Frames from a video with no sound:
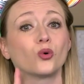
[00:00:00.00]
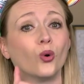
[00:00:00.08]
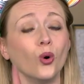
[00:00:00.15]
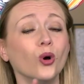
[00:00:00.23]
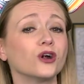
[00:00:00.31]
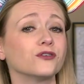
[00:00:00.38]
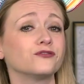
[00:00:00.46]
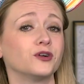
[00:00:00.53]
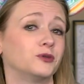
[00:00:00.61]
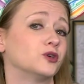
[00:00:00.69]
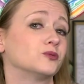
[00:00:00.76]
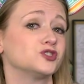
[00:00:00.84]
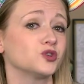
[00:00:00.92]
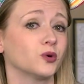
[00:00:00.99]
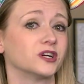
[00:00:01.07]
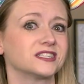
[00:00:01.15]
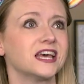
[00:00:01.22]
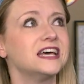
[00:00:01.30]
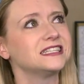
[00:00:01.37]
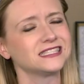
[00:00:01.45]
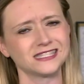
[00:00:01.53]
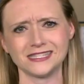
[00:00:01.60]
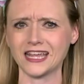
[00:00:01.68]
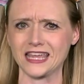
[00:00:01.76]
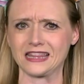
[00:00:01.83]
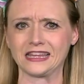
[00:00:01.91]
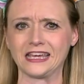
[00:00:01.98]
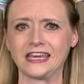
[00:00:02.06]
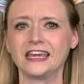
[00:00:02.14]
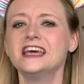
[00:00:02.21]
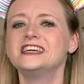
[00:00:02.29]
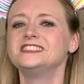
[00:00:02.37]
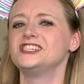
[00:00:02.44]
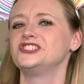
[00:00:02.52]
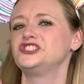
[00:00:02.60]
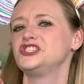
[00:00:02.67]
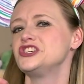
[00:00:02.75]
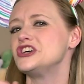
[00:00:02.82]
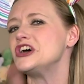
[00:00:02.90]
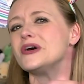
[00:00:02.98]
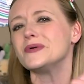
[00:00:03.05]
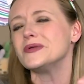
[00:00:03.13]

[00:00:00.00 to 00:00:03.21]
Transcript: or from your resort. Secondly, did you